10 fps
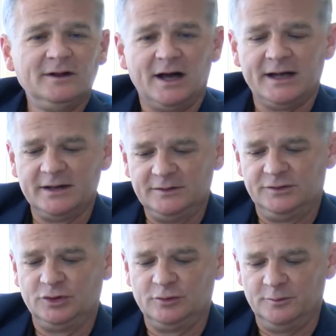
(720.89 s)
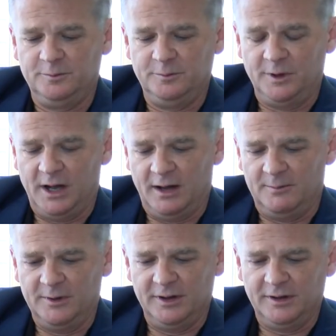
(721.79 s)
I do
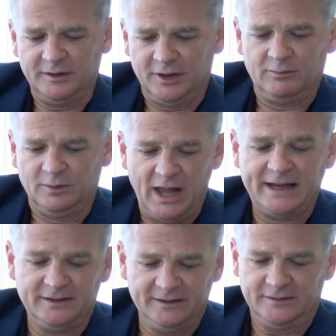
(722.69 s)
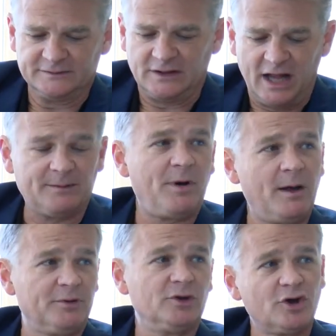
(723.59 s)
um, you know like there's a lot of
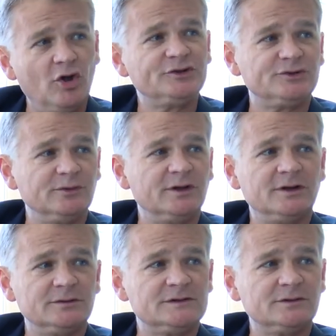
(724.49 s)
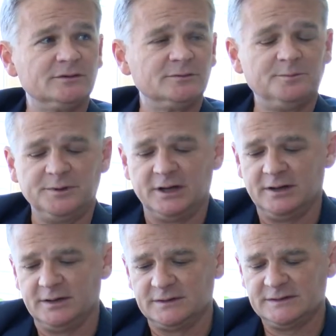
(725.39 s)
popular culture in here too
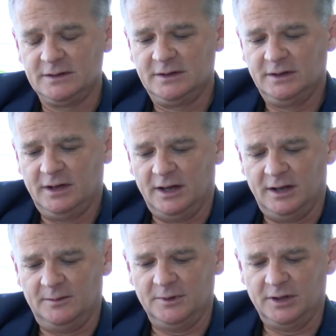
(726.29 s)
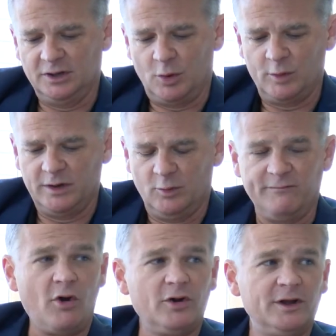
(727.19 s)
because. Um, you know, we,
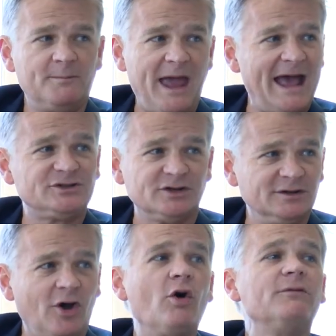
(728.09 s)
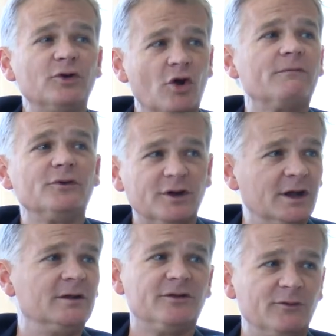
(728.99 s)
we've already imagined over and over
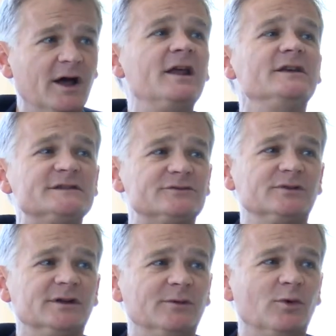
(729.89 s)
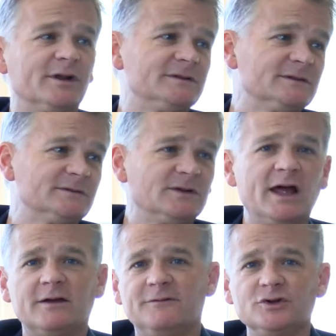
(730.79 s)
again throughout history what it's
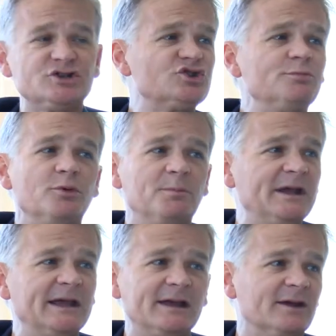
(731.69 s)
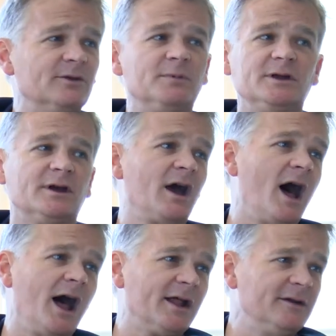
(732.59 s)
like for a super being. It could be a
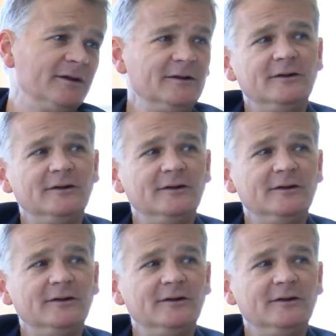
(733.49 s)
god